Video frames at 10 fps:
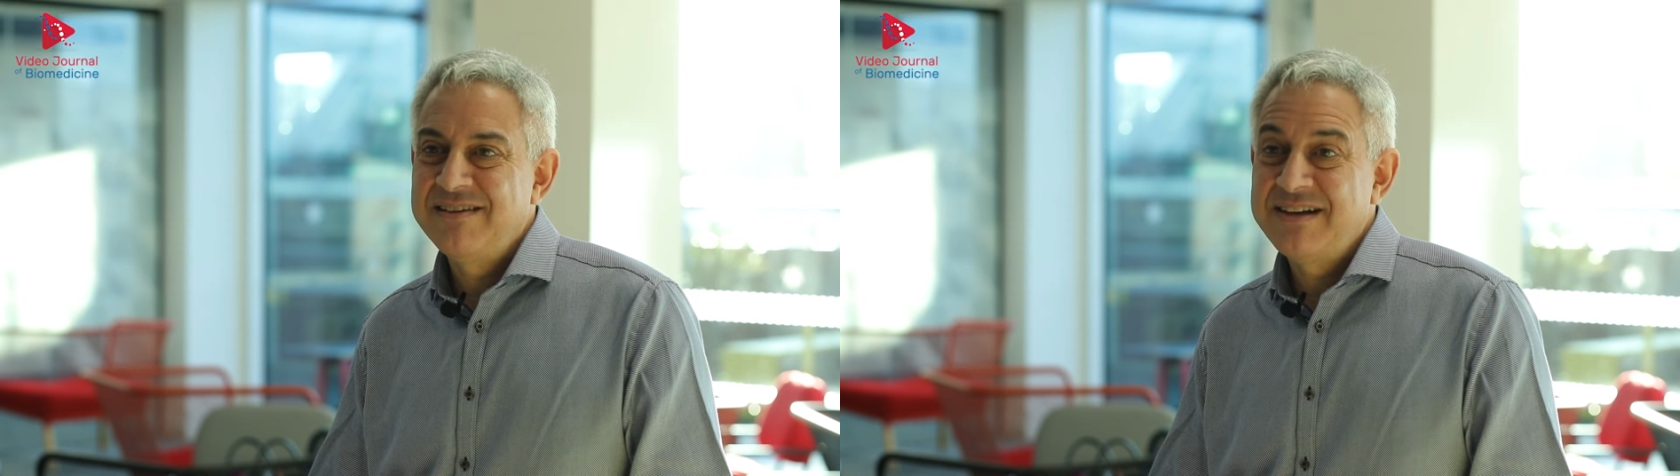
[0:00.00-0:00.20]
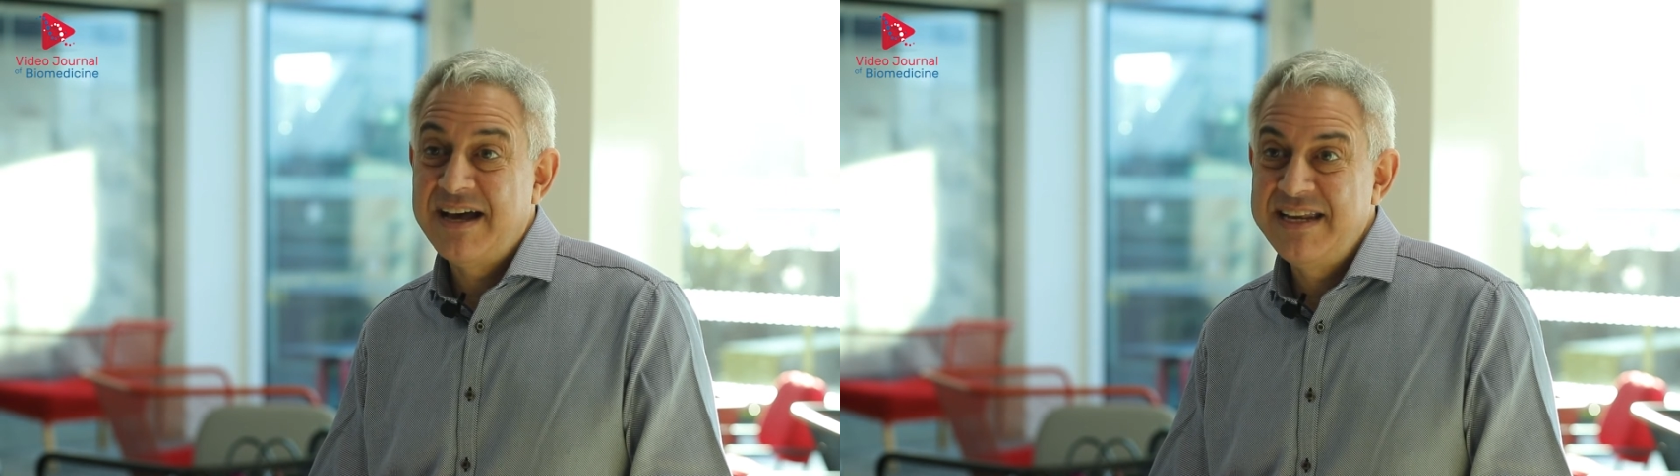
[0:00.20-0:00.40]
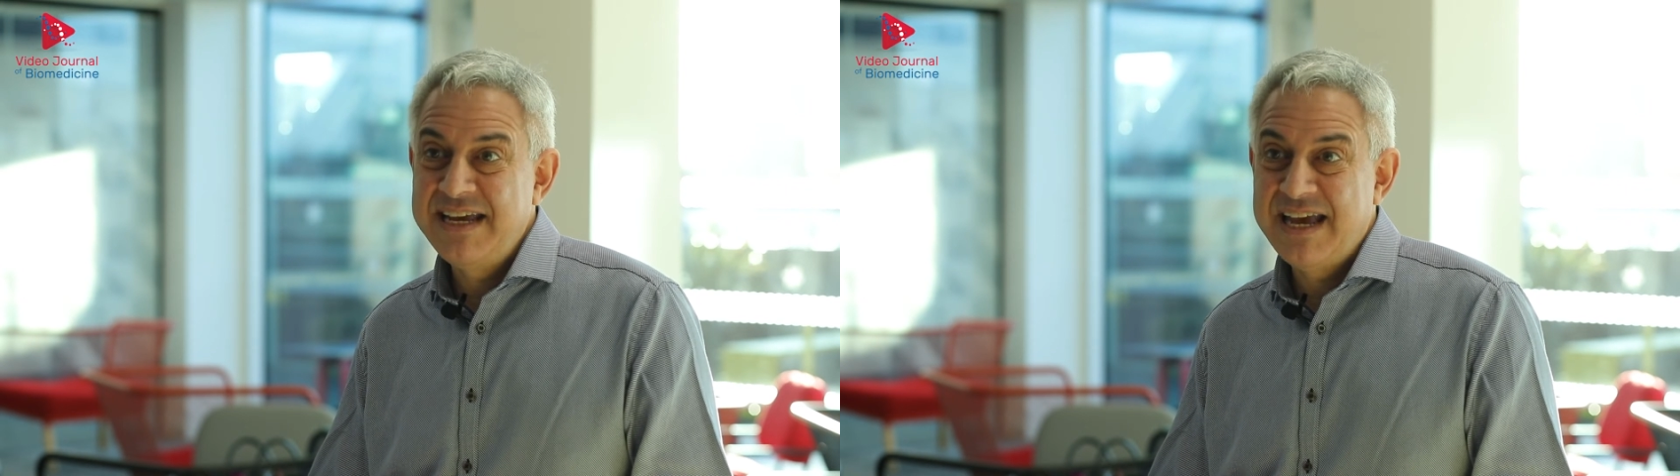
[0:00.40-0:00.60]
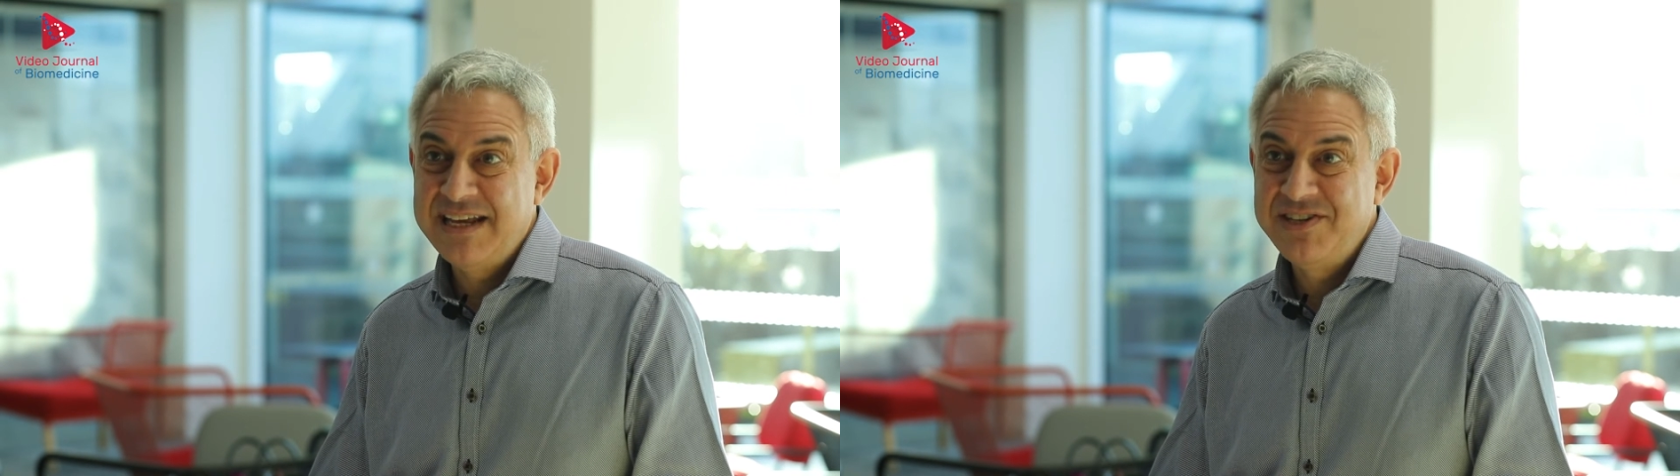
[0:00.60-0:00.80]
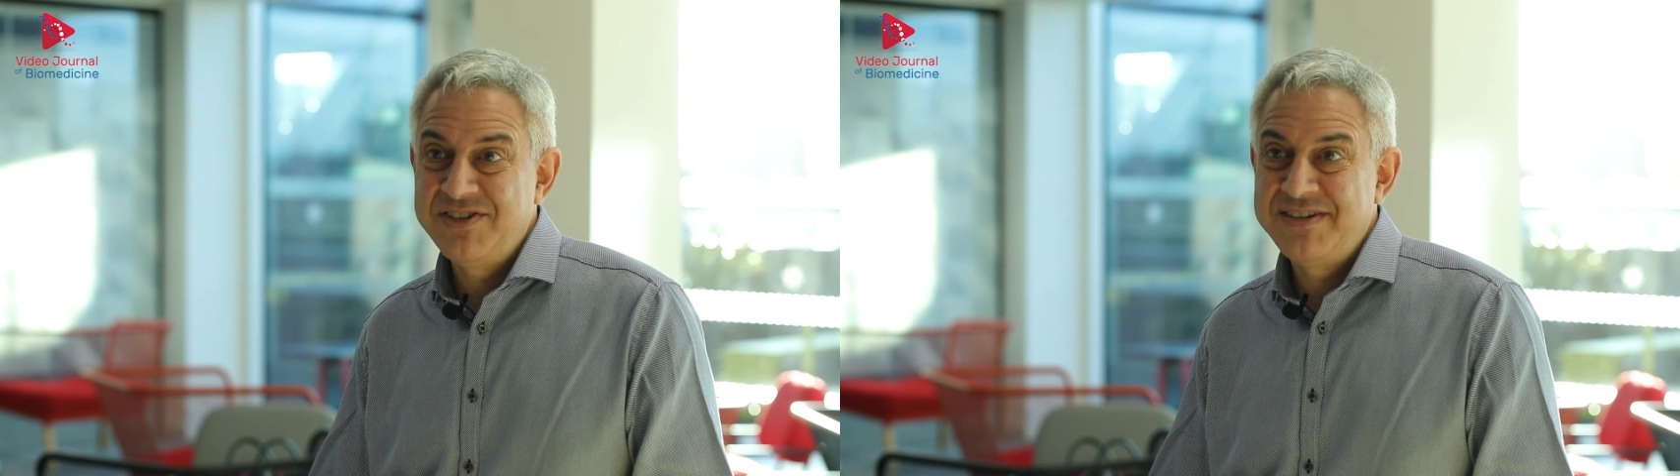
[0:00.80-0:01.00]
cutting
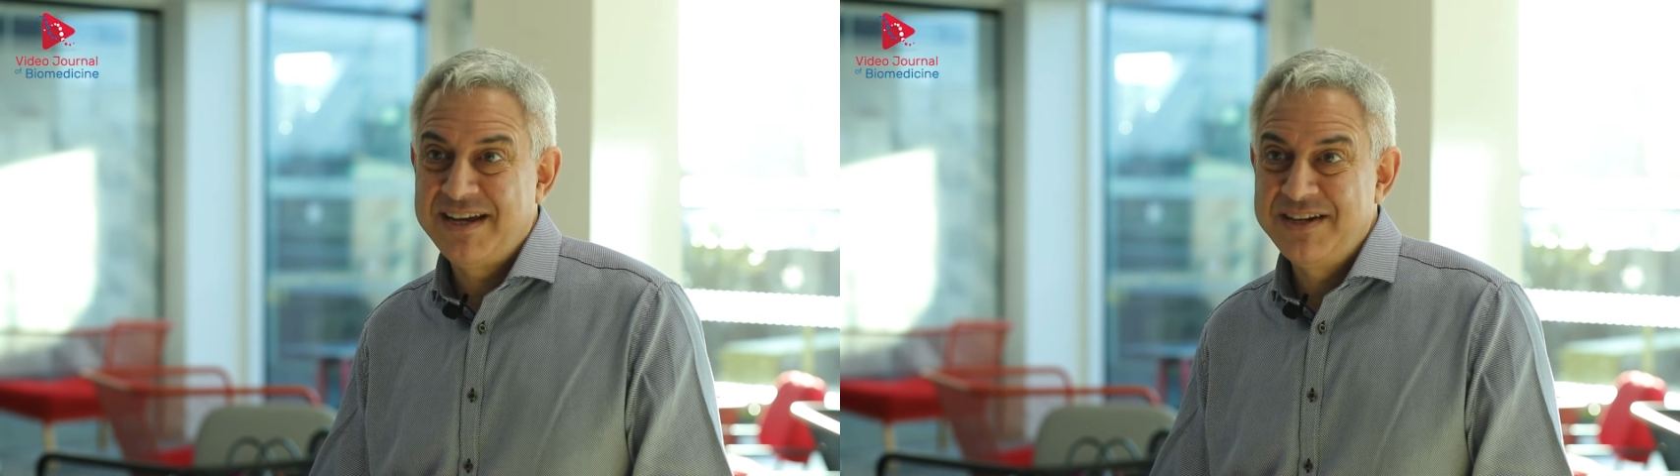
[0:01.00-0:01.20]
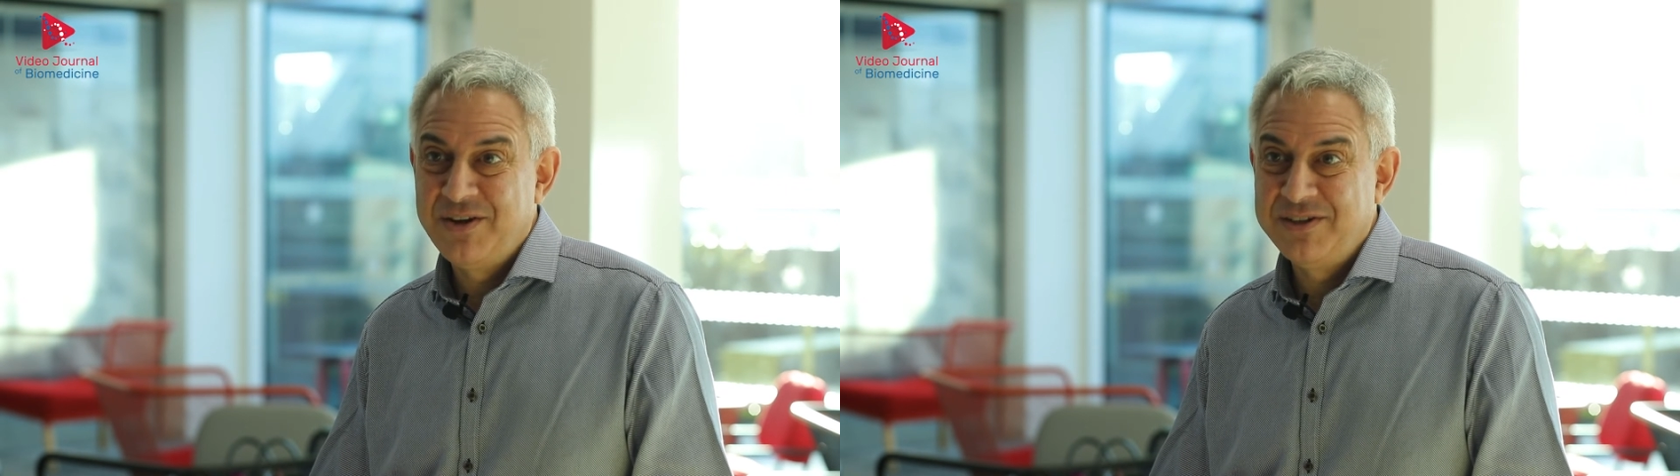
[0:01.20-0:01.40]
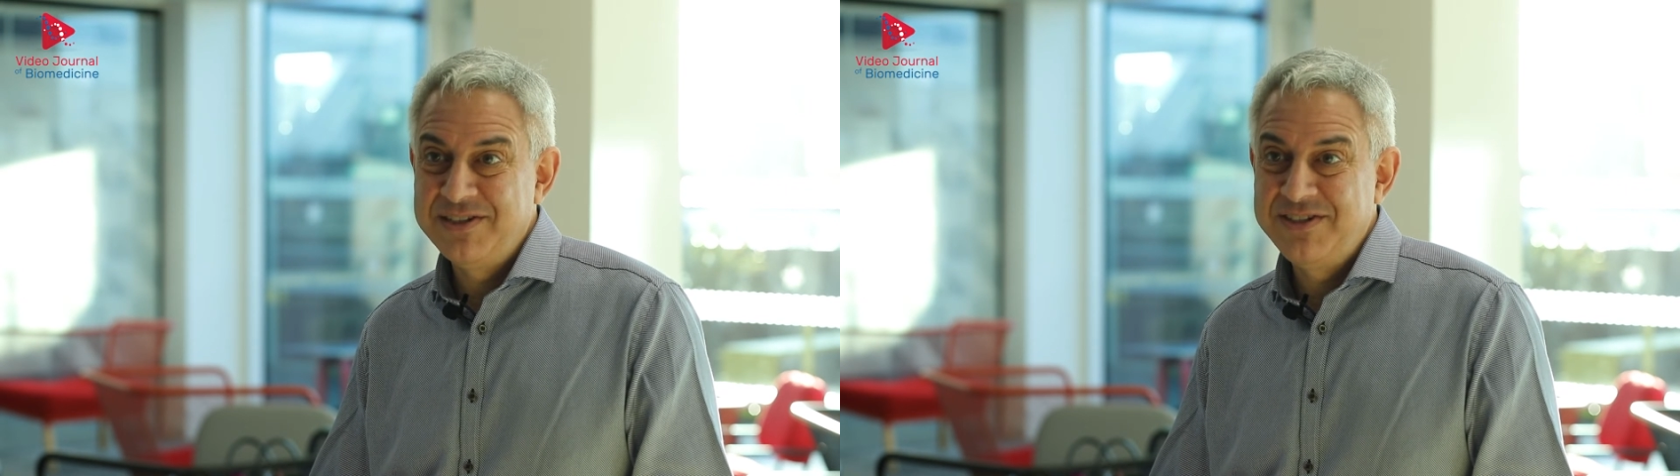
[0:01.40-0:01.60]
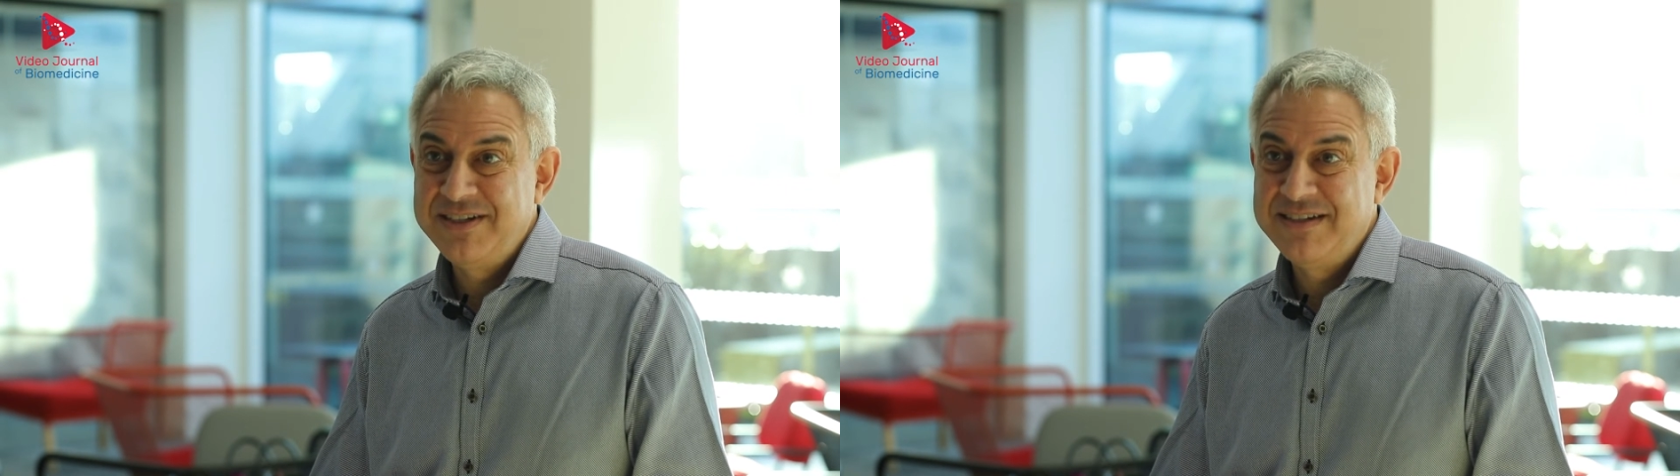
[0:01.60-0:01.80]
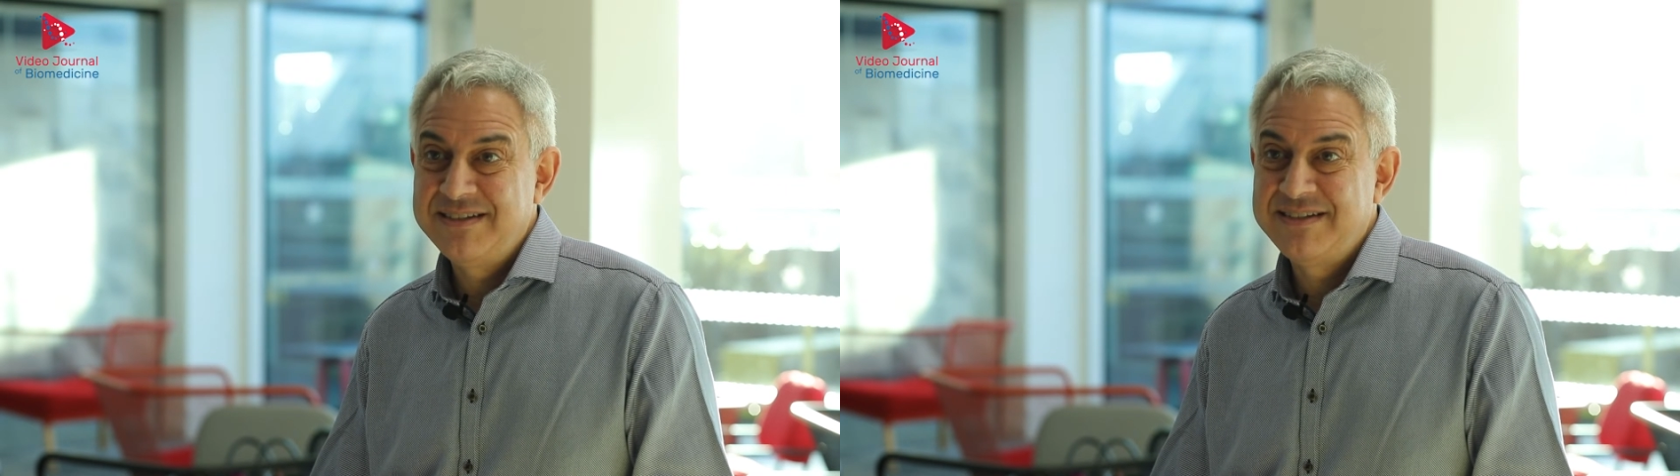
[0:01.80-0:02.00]
edge
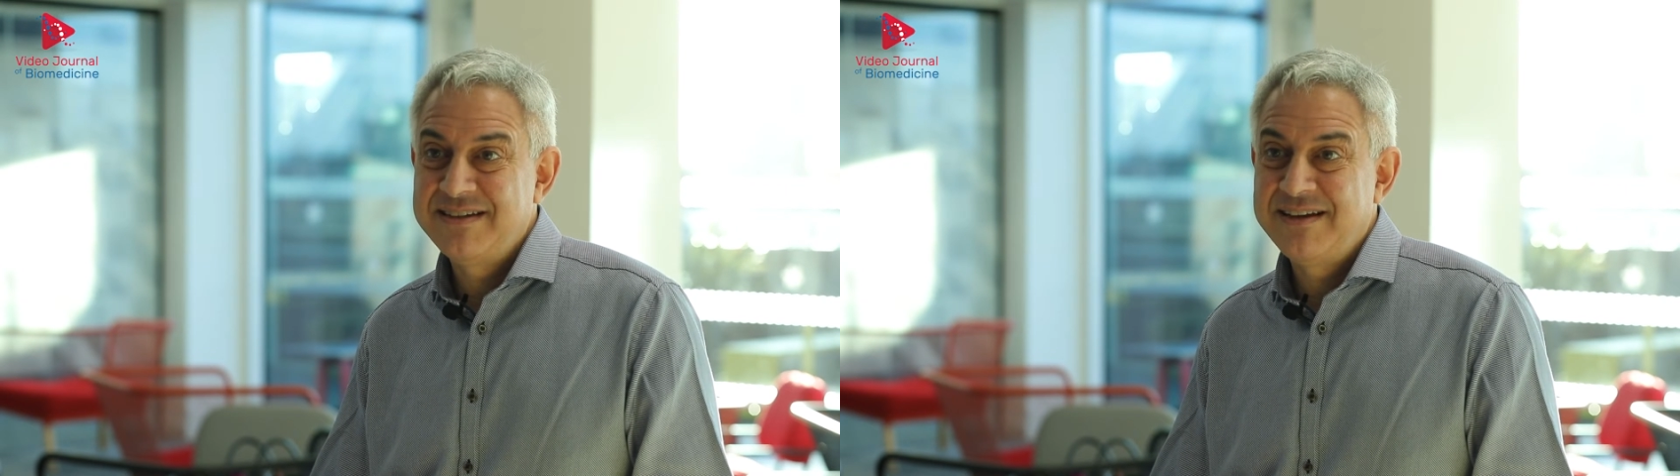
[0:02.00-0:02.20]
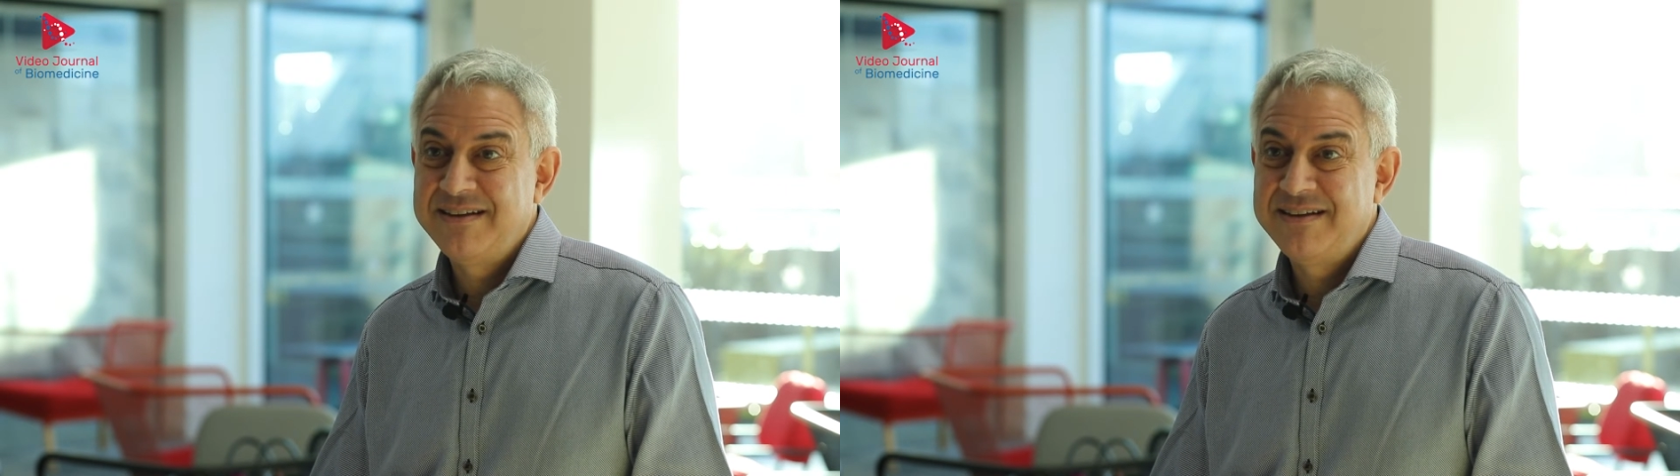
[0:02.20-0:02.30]
technologies